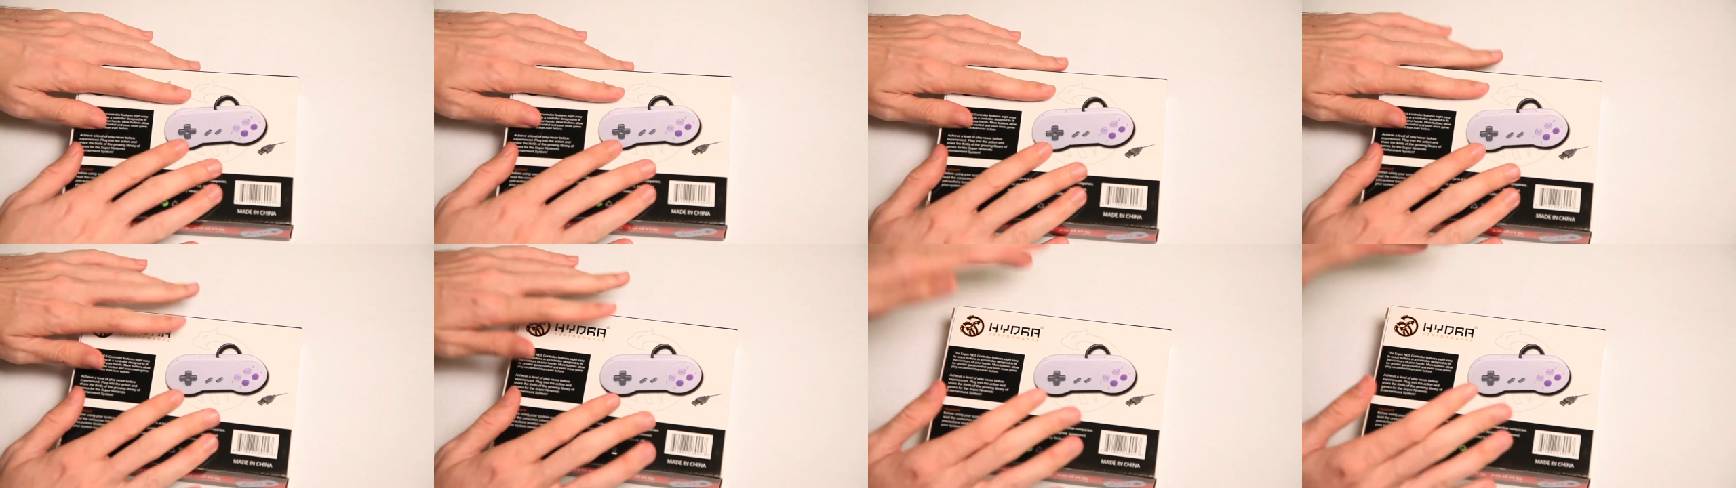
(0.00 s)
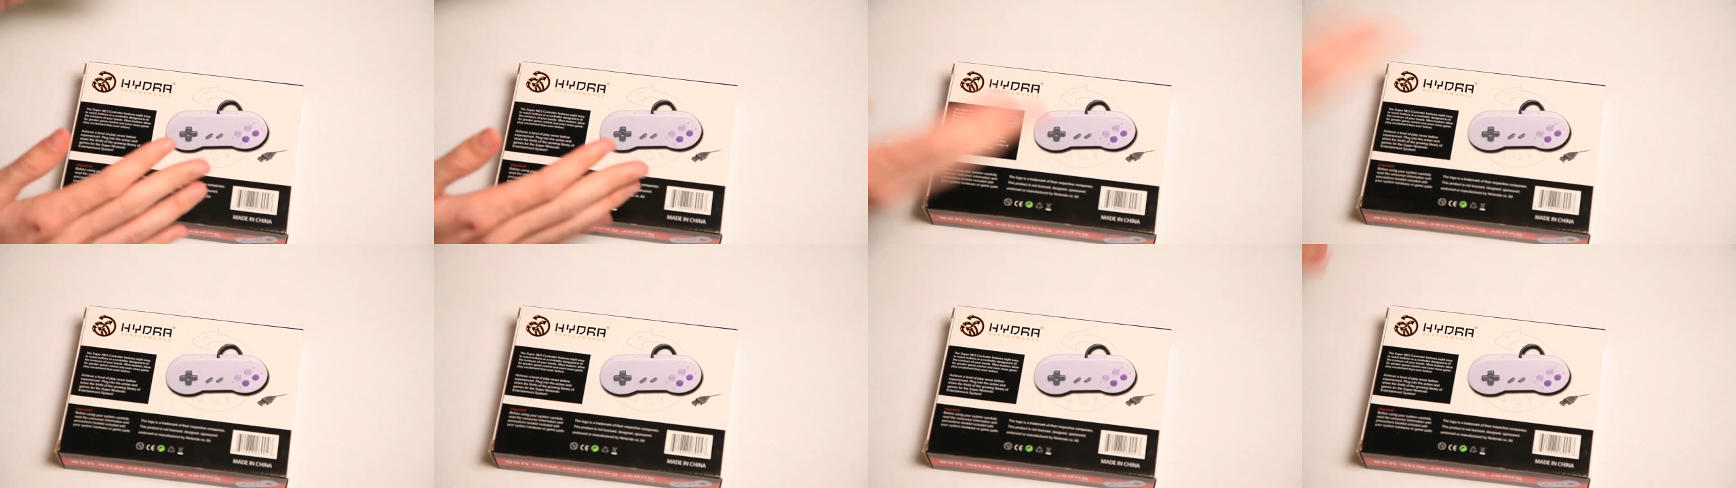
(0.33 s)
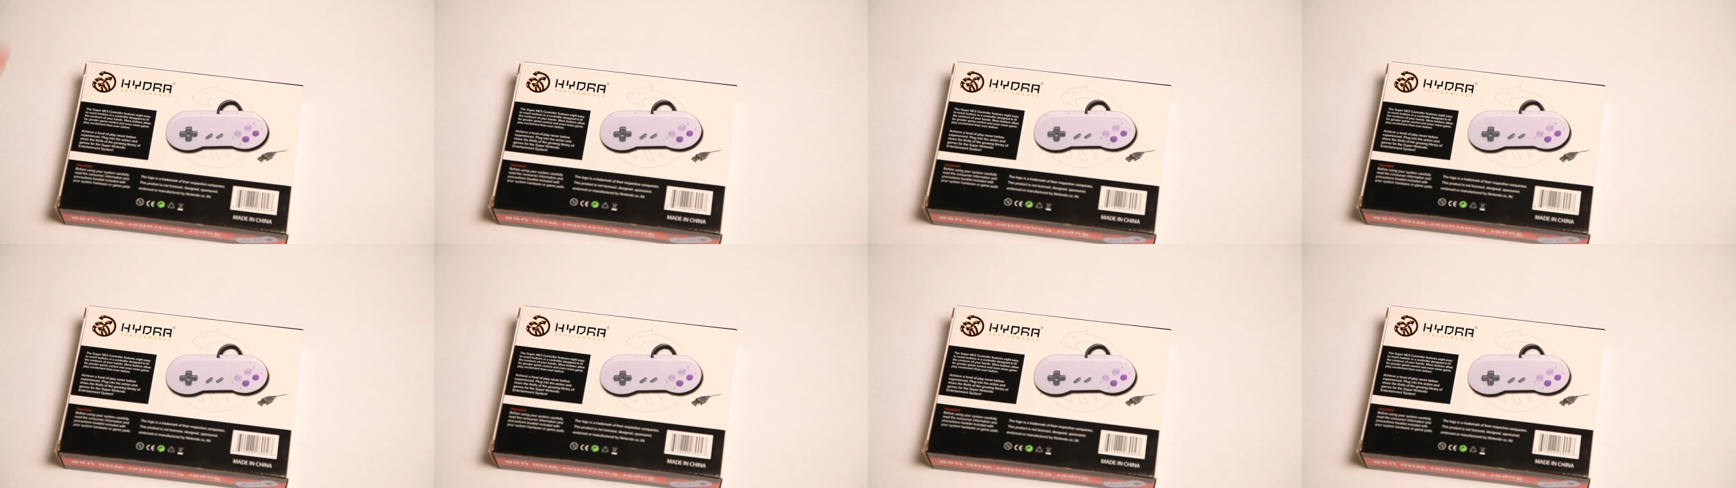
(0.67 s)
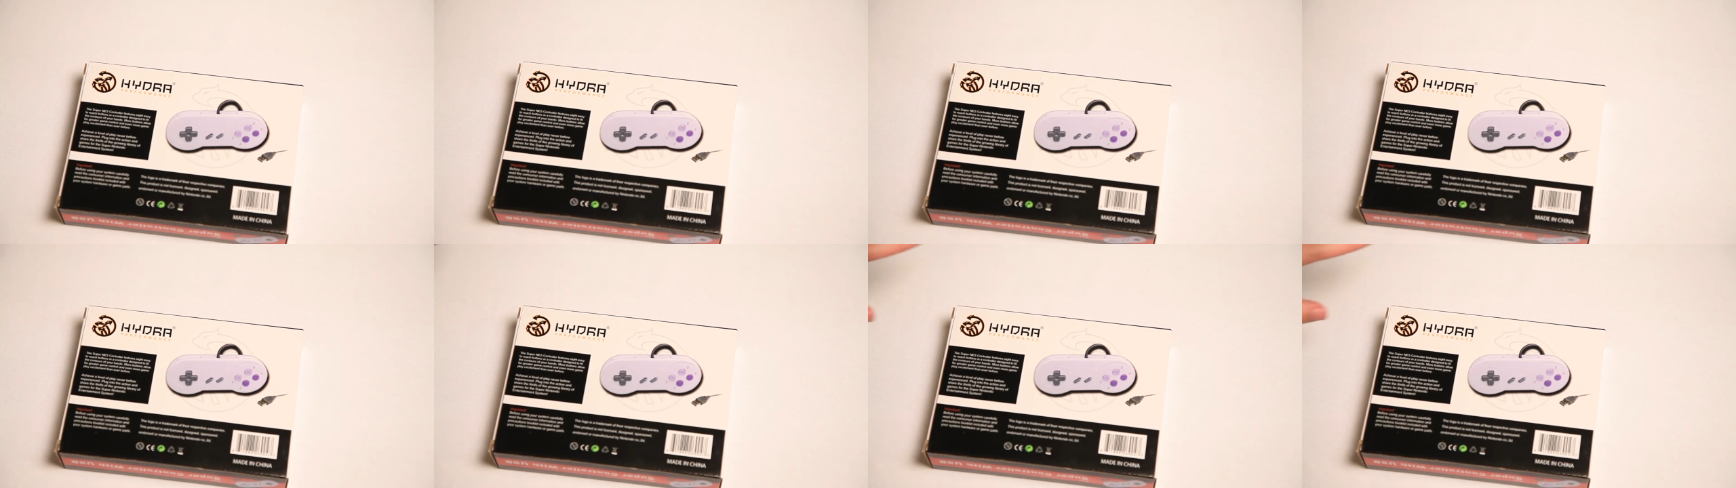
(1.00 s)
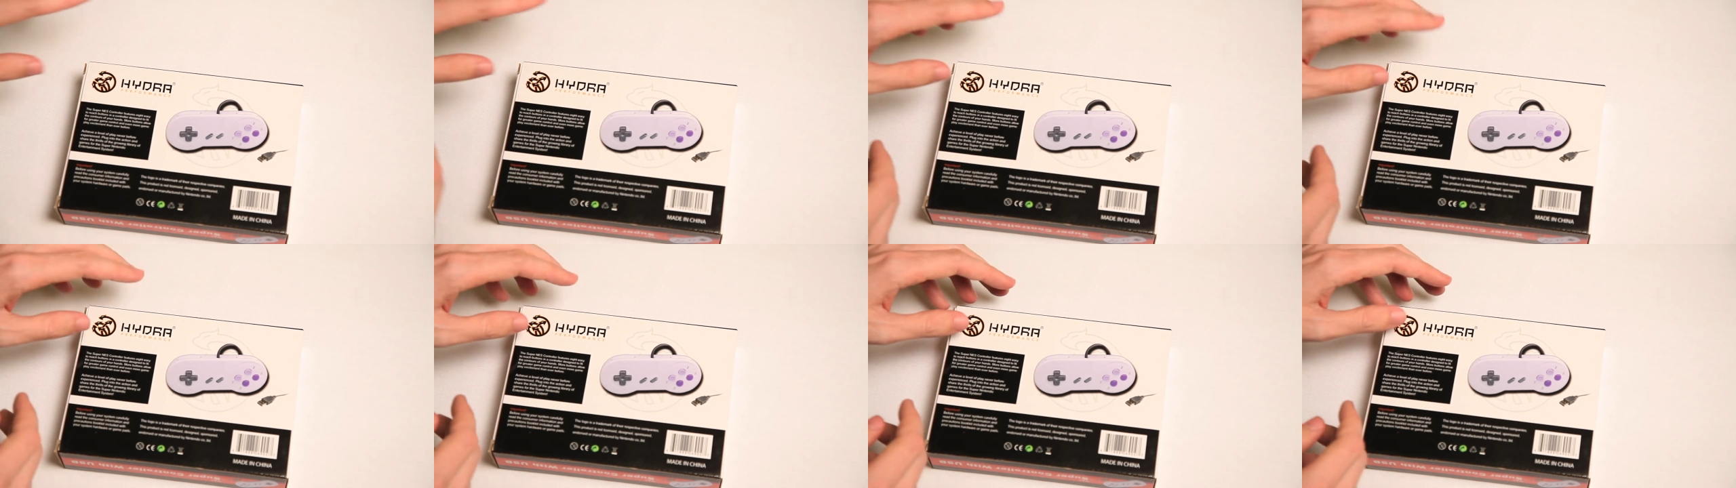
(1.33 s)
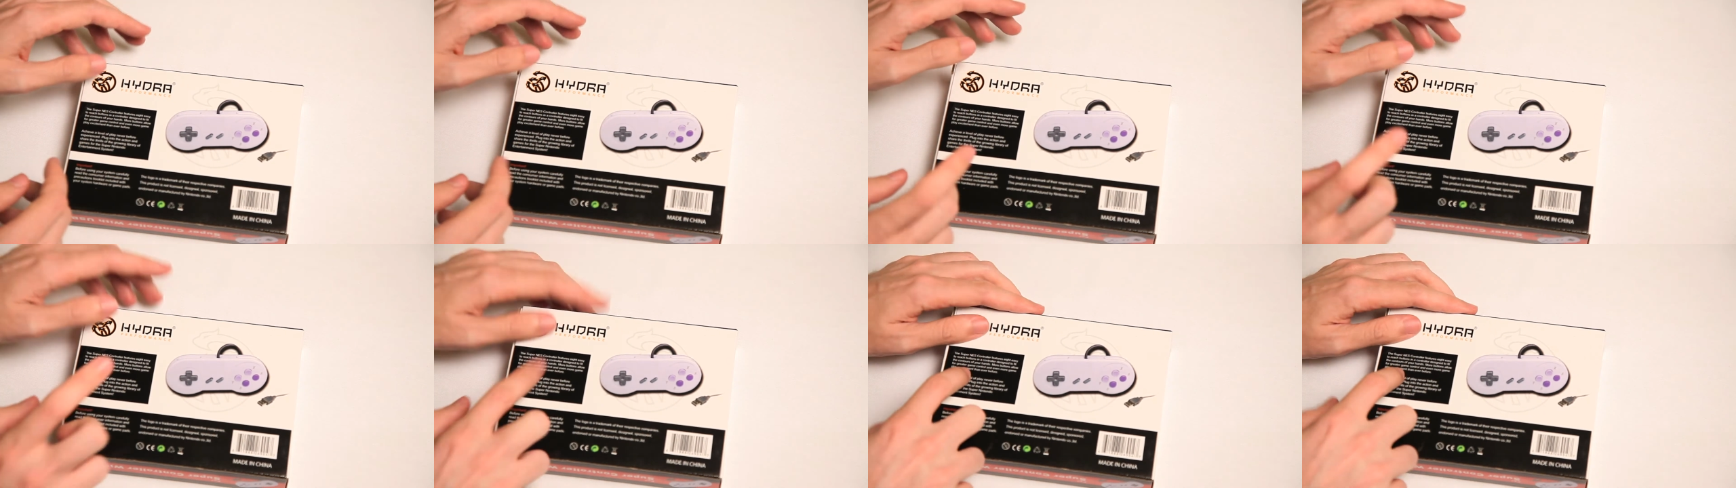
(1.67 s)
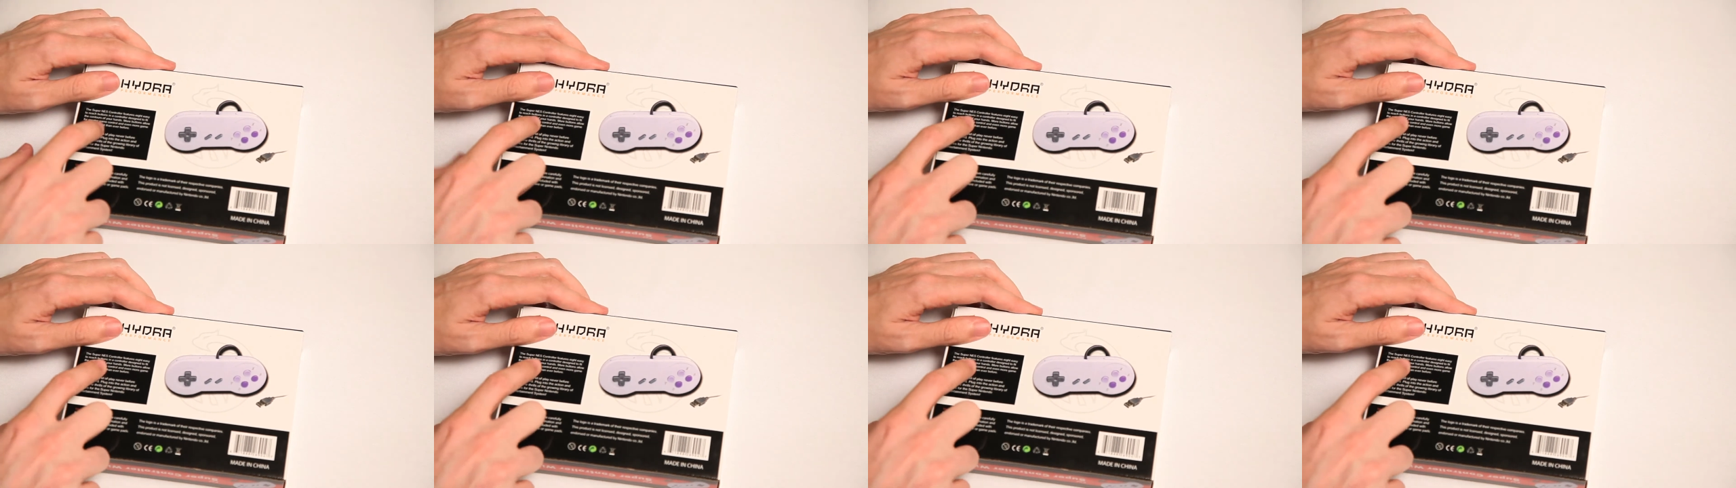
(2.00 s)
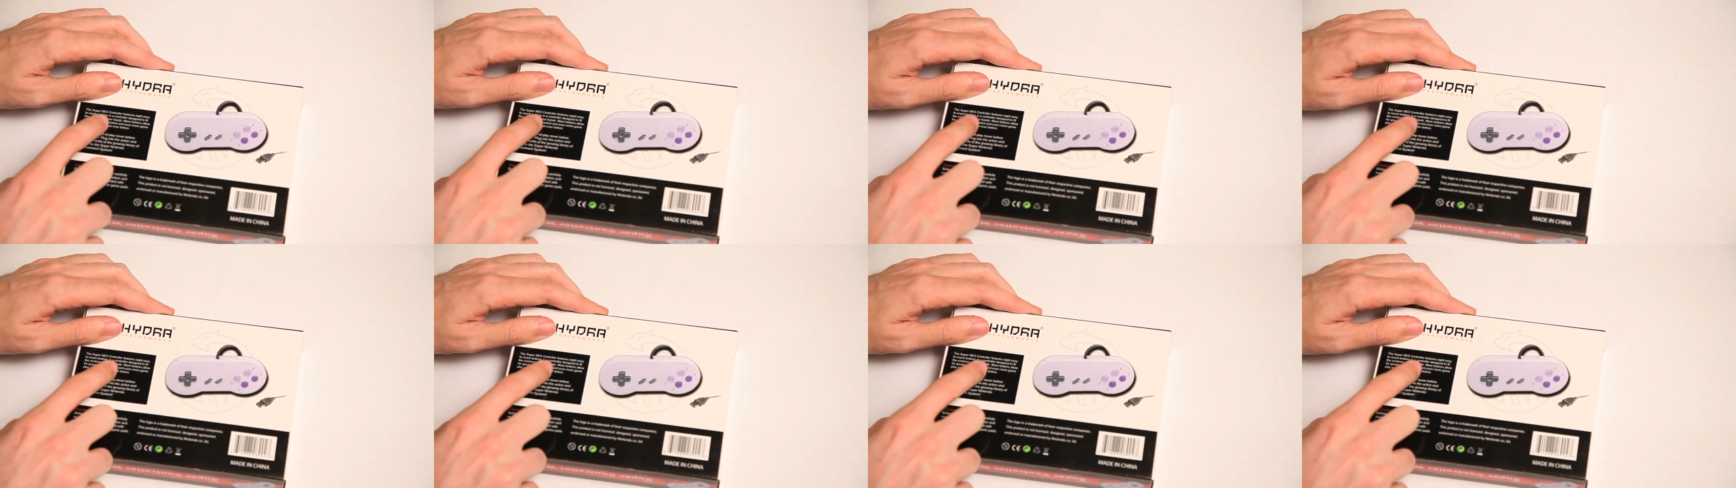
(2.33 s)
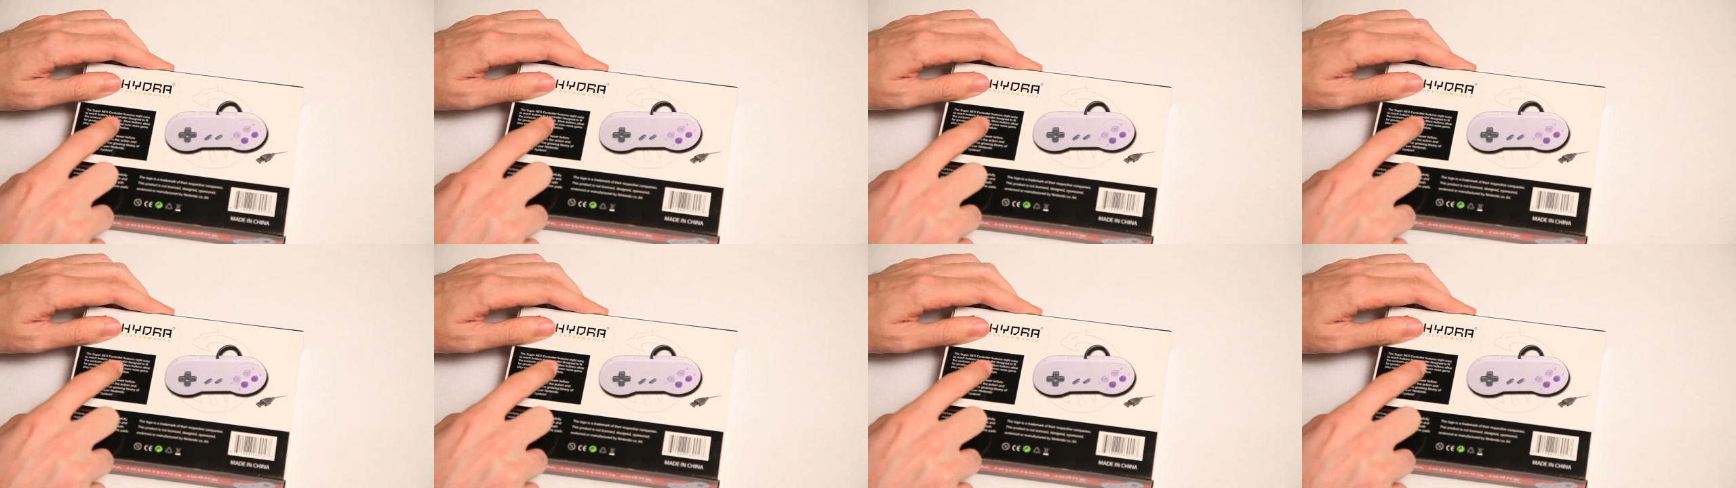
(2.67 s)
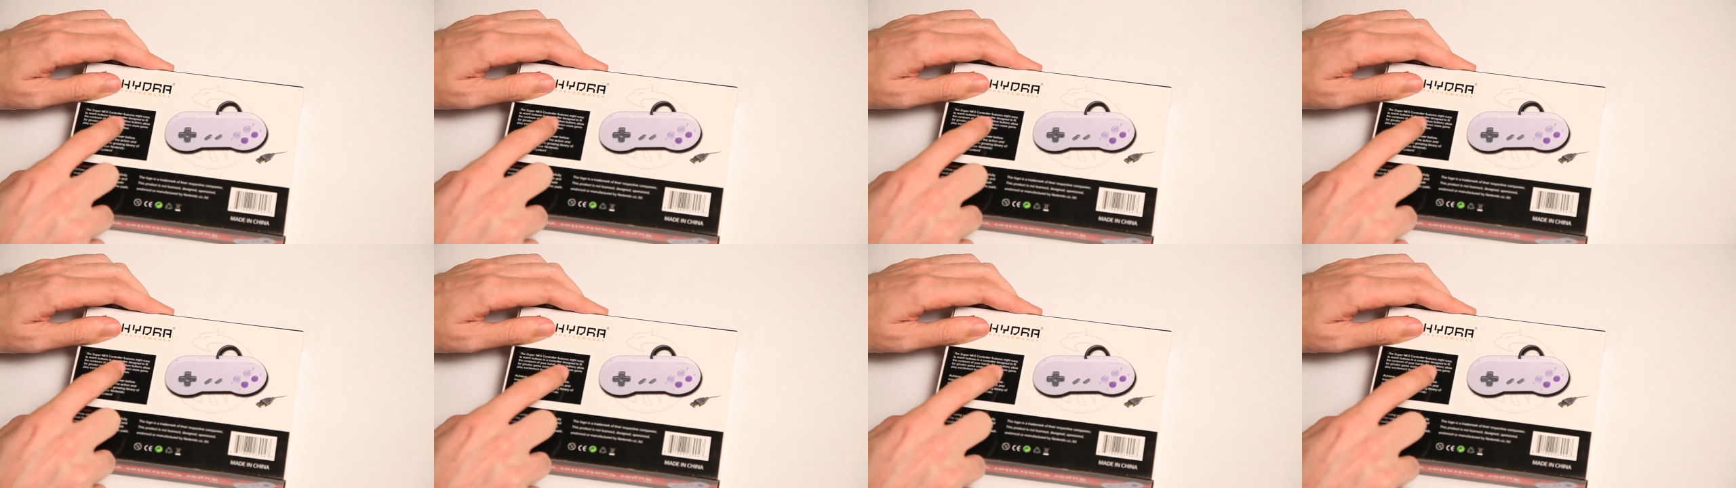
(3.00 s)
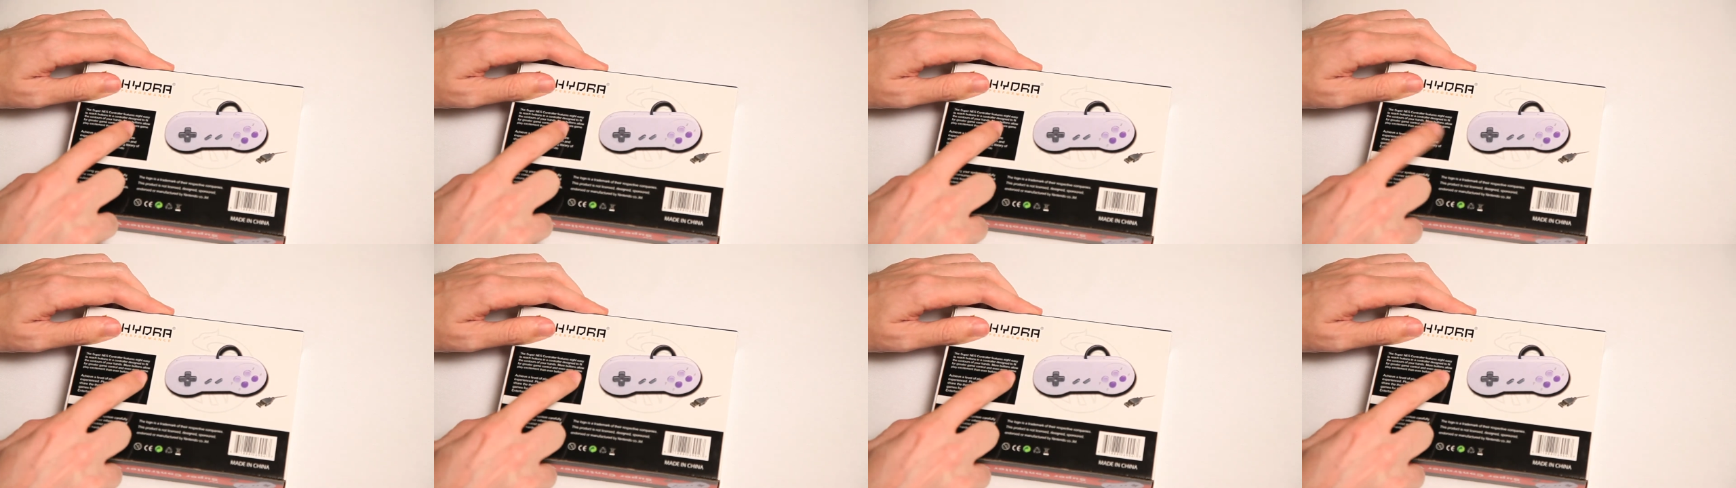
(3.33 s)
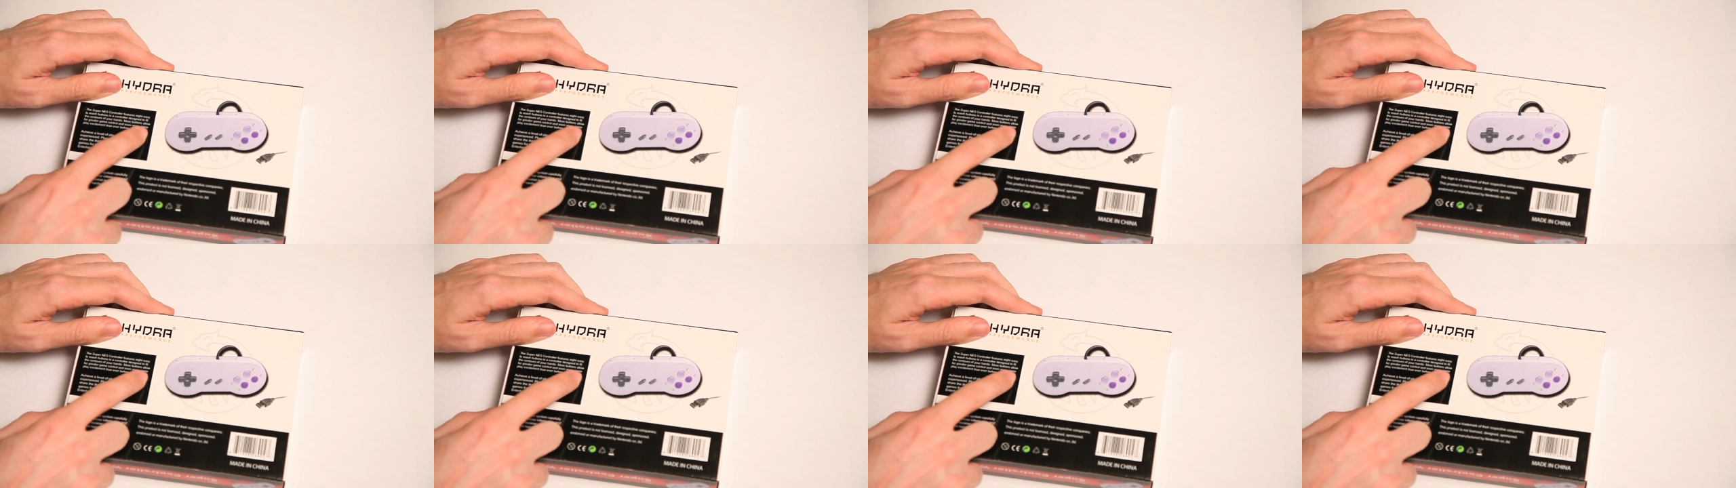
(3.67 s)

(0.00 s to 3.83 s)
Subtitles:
(no speaker visible)